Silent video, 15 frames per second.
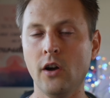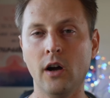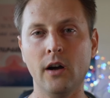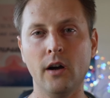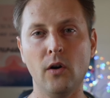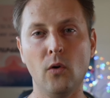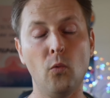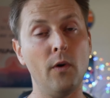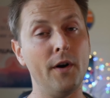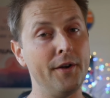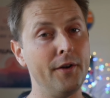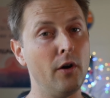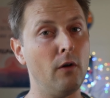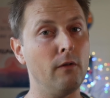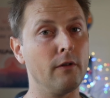
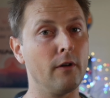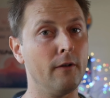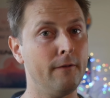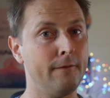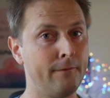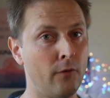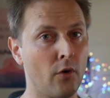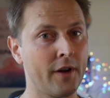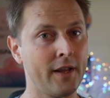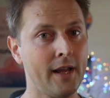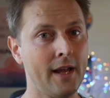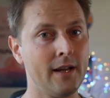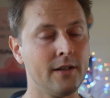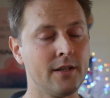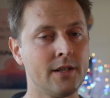
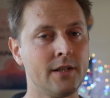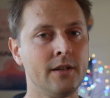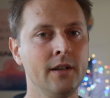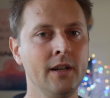1/48,